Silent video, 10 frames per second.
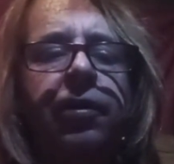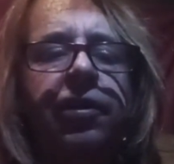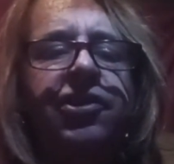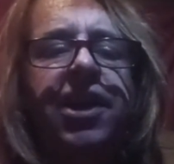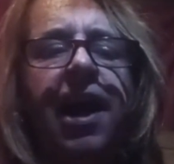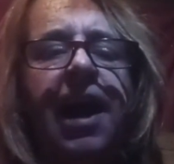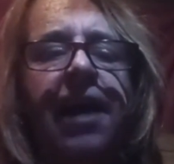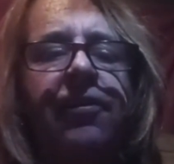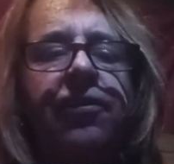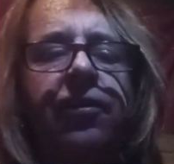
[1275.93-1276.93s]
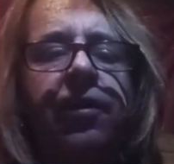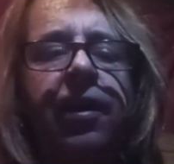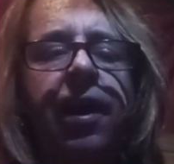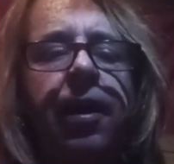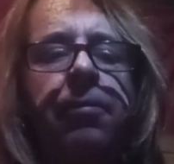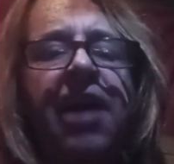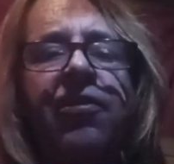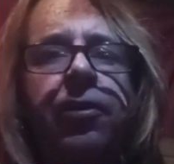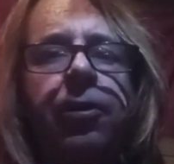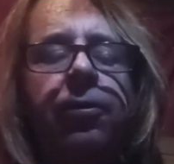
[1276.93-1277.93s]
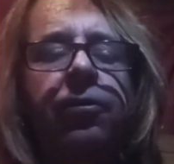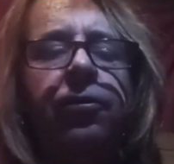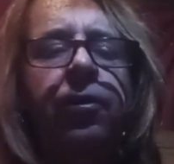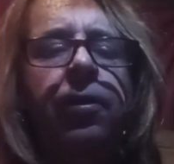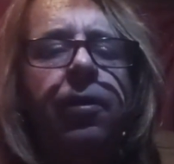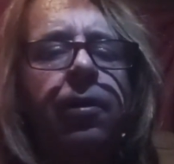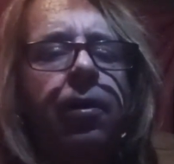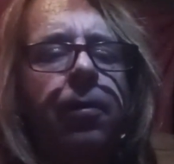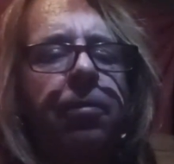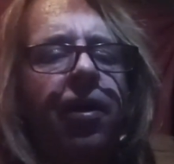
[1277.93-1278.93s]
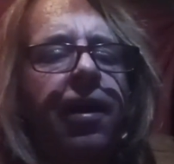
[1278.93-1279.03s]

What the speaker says: jihads and massacres, but